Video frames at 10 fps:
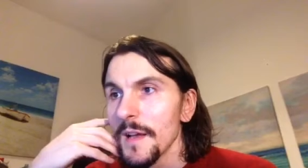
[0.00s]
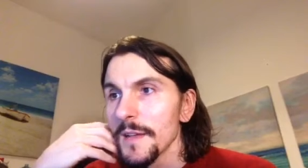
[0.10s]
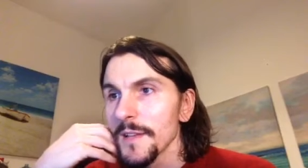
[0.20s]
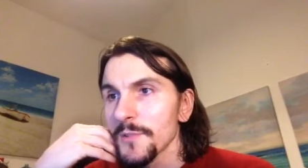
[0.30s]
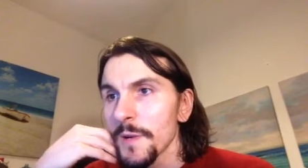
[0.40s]

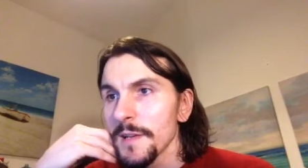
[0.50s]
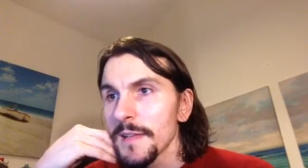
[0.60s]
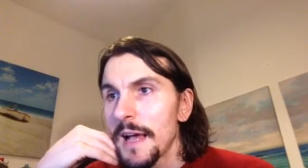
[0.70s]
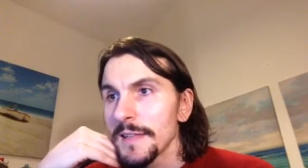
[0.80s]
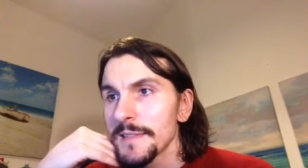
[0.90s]
So as well
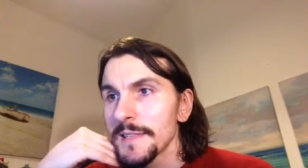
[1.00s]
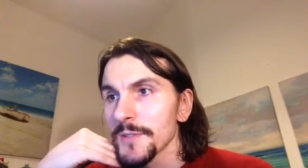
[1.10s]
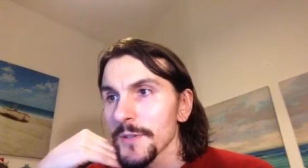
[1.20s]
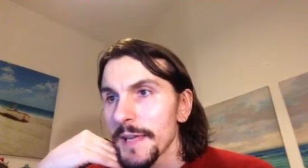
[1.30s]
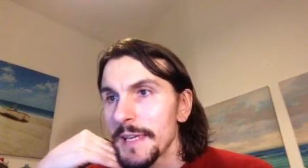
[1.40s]
as ainsi que
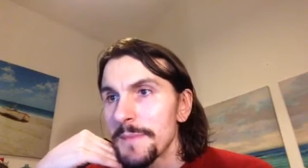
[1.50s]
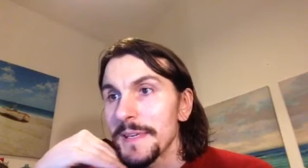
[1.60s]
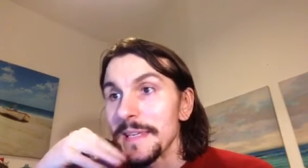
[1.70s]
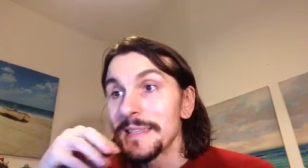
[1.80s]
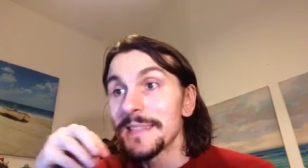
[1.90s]
son équipe
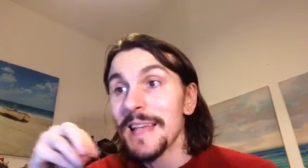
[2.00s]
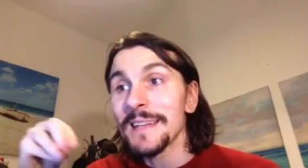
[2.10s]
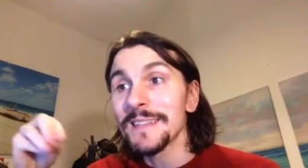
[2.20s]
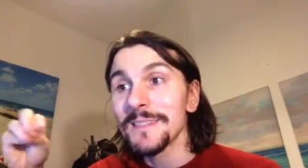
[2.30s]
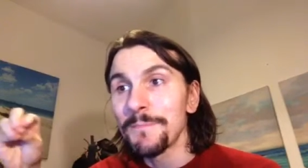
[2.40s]
qui
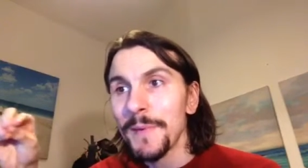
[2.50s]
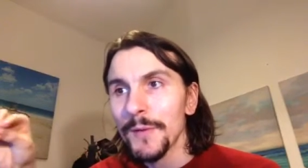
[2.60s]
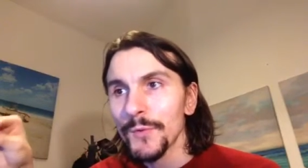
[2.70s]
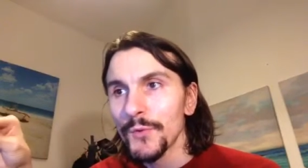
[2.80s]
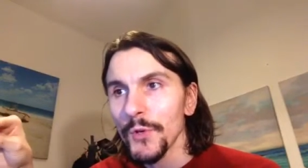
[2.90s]

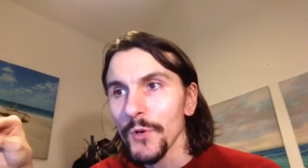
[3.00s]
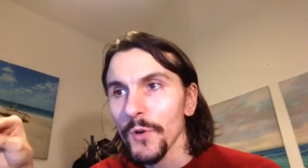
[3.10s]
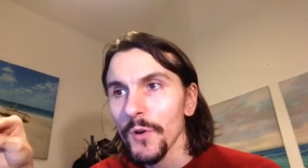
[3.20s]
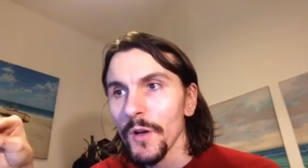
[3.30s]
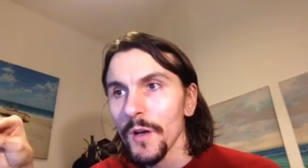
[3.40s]
s'inspire de,
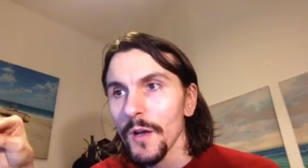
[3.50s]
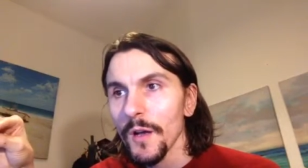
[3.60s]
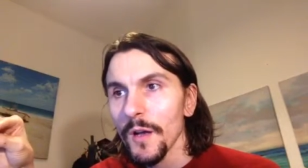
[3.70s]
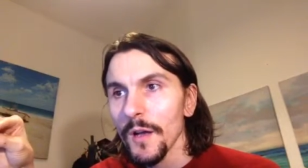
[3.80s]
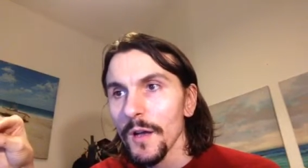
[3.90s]

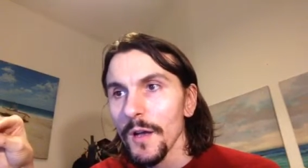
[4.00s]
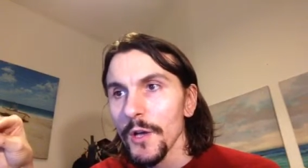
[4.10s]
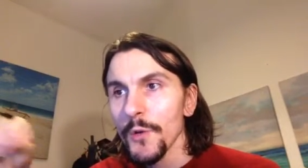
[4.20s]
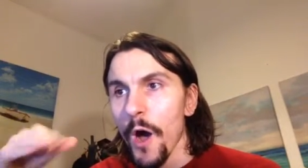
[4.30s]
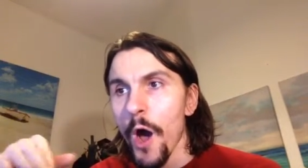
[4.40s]

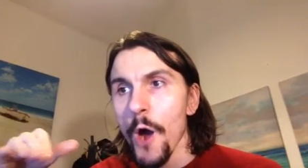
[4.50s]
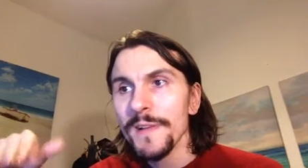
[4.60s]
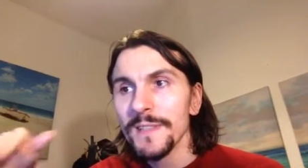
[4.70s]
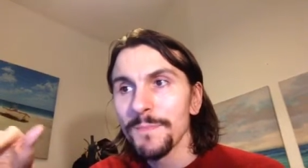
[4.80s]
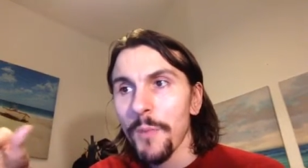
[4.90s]
who are
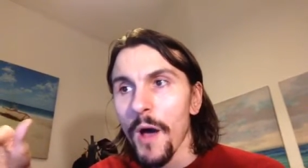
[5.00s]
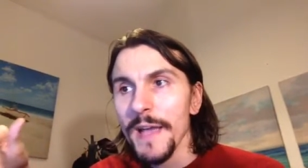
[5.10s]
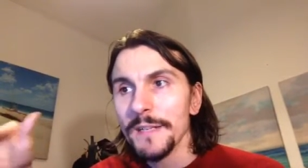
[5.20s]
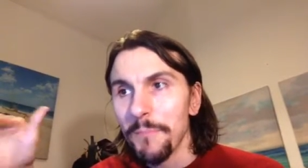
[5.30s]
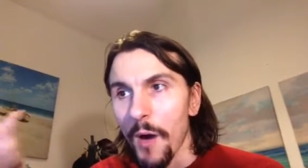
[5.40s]

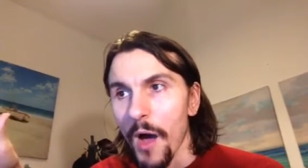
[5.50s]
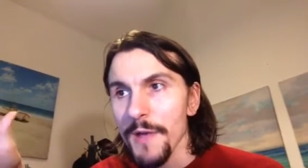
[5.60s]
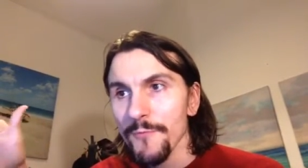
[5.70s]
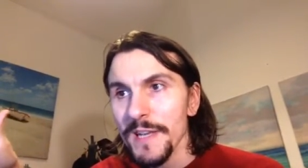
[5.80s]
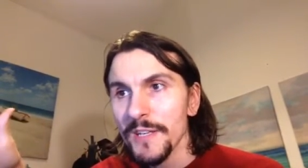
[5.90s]
inspired by
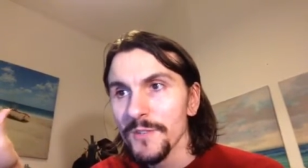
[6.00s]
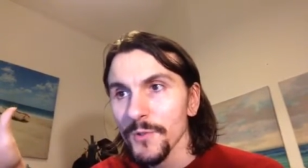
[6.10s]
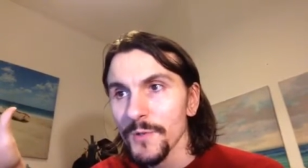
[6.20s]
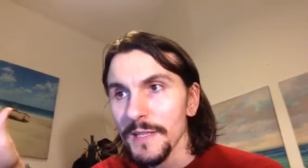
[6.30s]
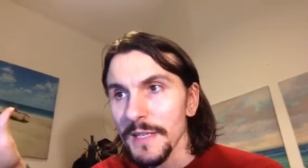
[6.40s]
regional
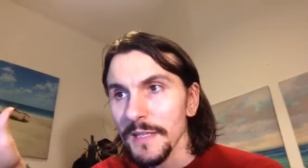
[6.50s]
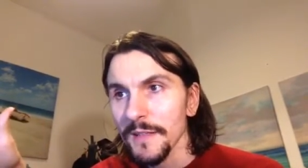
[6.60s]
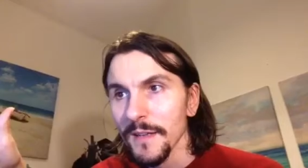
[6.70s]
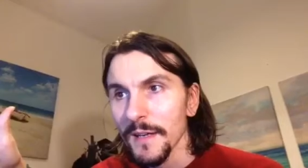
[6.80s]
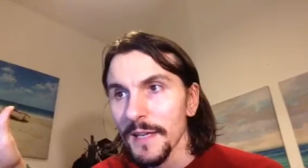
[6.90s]
cuisine.
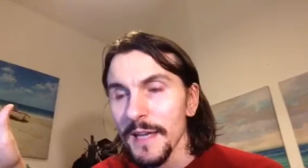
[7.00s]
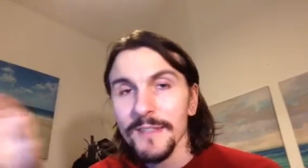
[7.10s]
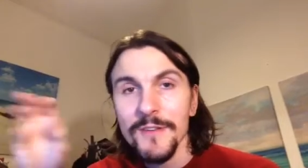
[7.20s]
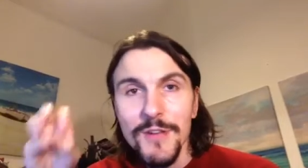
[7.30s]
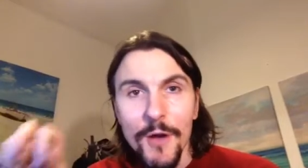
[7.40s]
Okay,
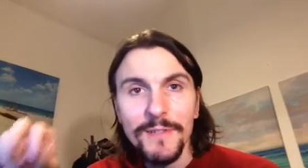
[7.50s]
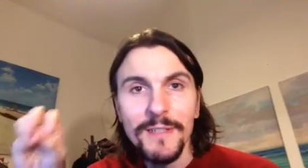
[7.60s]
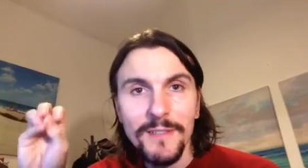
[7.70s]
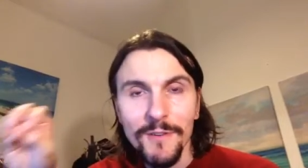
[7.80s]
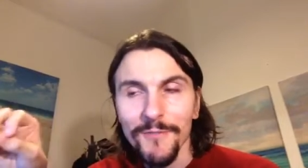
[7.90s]
so
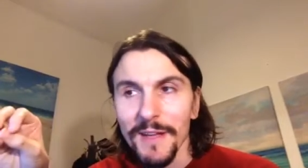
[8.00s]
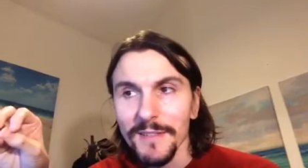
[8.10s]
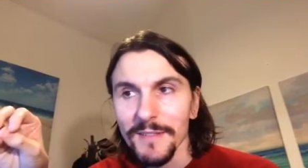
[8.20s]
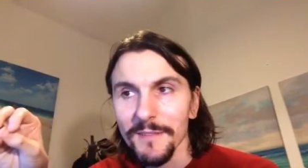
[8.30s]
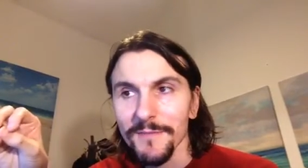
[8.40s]
notice the
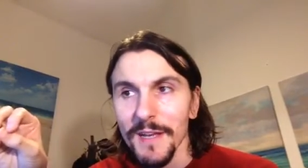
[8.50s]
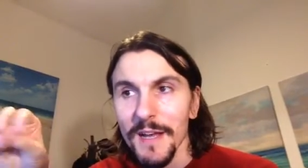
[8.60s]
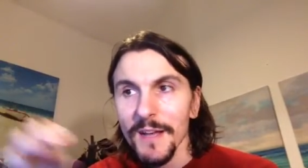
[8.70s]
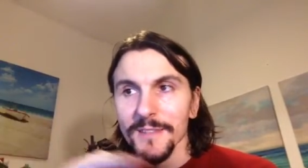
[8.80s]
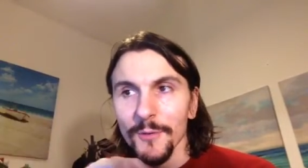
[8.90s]
reflexive.
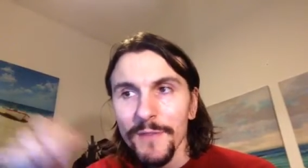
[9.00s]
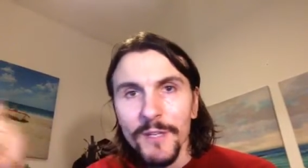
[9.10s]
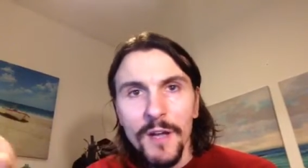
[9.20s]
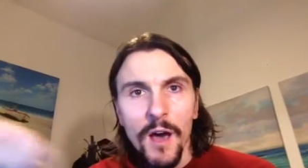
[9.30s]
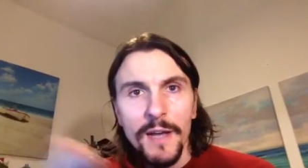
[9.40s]
So we've
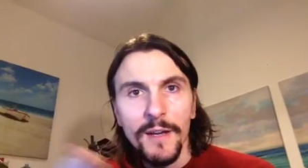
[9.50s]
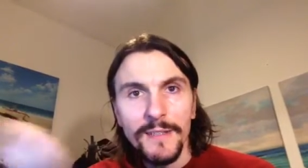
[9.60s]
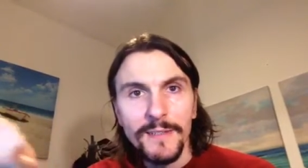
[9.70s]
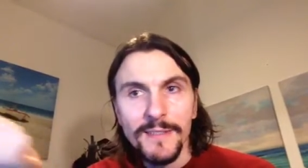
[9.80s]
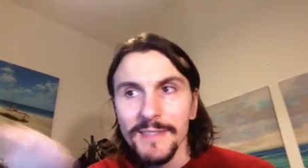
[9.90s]
got a
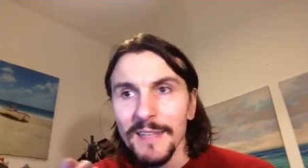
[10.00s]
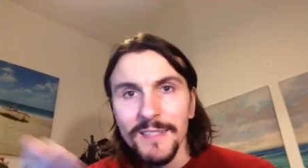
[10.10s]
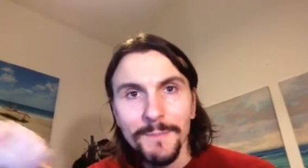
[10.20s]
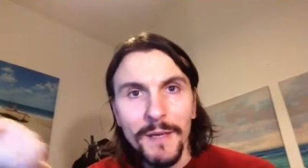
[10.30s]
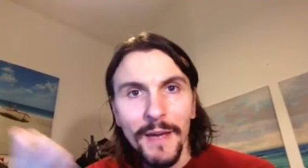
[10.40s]
highlighter,
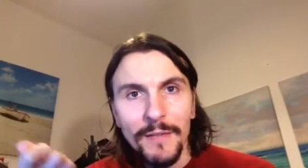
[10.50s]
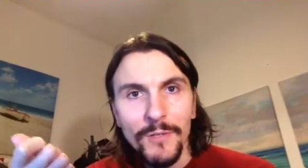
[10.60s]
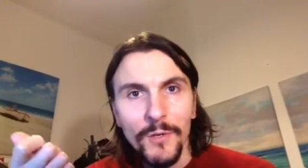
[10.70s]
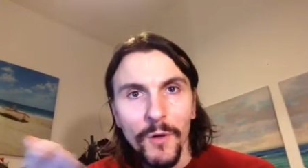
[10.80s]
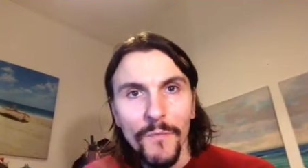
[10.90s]
s'inspirer
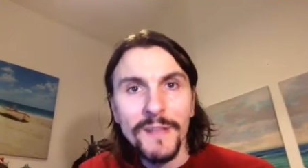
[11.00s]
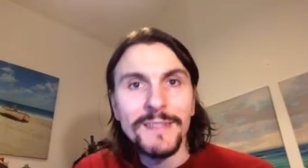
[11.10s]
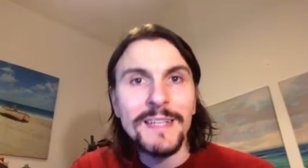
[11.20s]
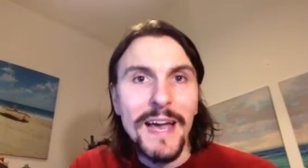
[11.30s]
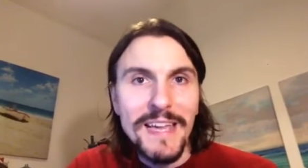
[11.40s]
de.
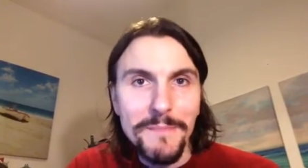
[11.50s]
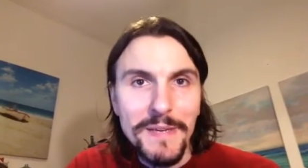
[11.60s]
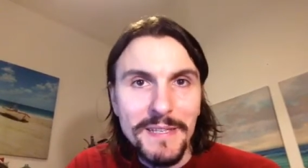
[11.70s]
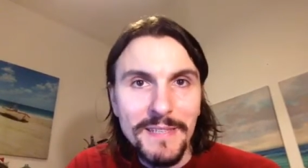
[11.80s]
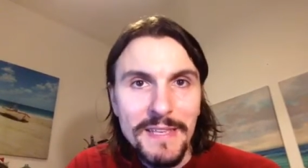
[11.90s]
That's an
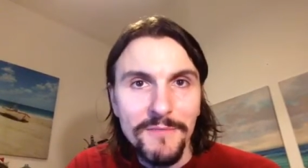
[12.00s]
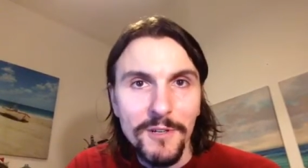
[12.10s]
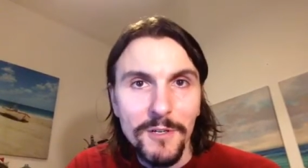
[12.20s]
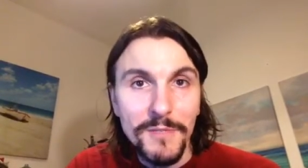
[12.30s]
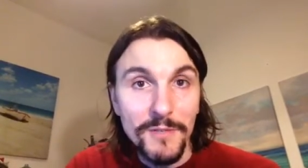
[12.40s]
ABC
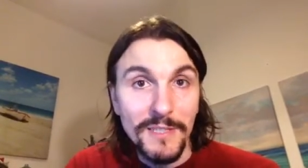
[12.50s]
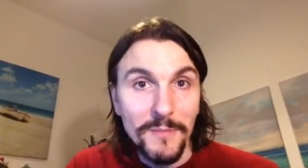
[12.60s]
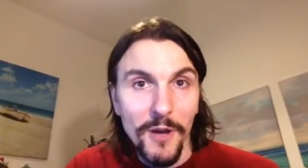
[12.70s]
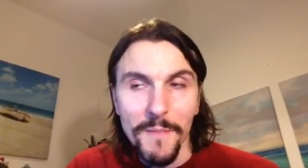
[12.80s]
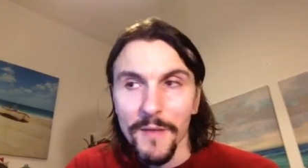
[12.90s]
verb using
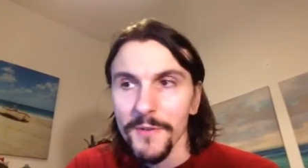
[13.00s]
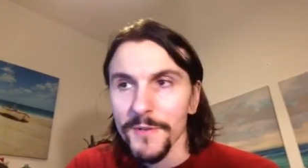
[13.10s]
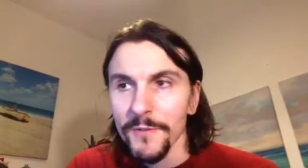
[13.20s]
my method,